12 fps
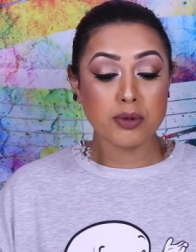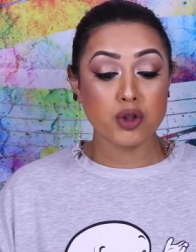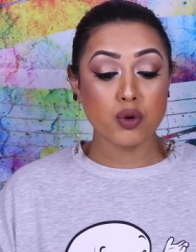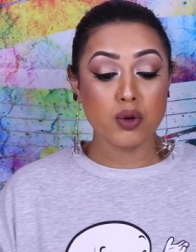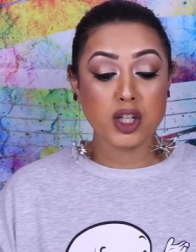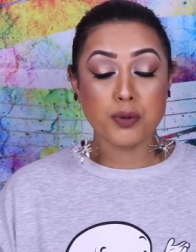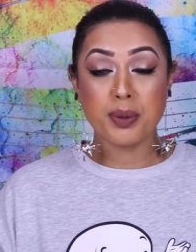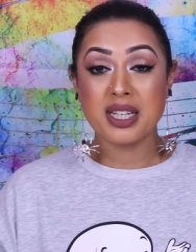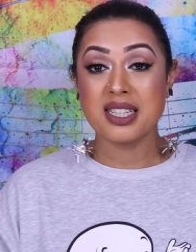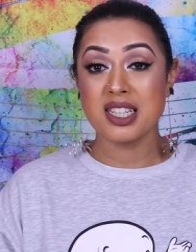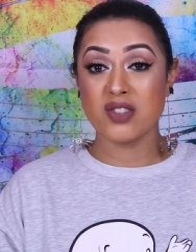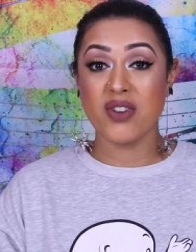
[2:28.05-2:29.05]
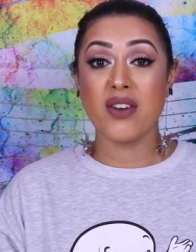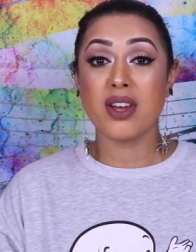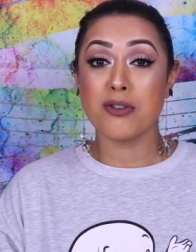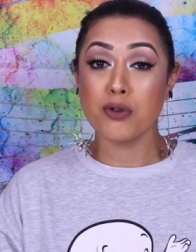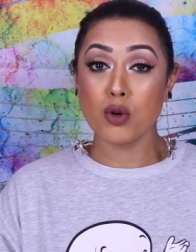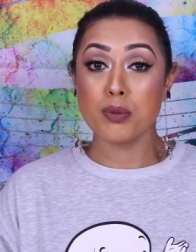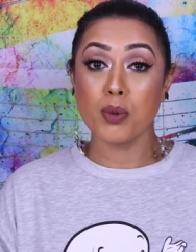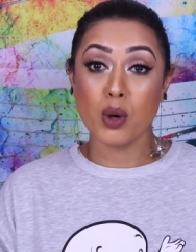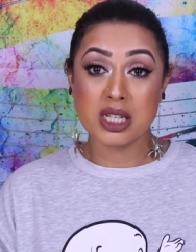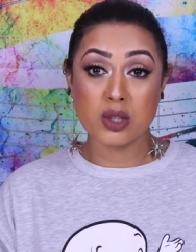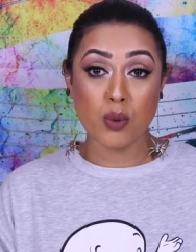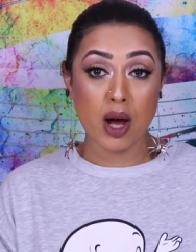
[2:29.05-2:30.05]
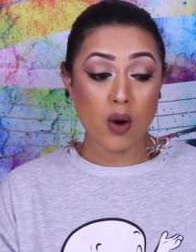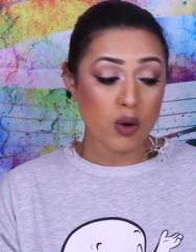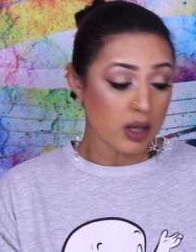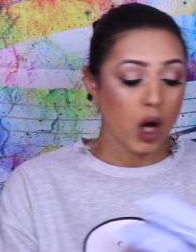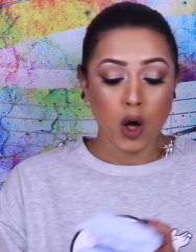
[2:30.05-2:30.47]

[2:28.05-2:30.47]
storage because it's very affordable as well.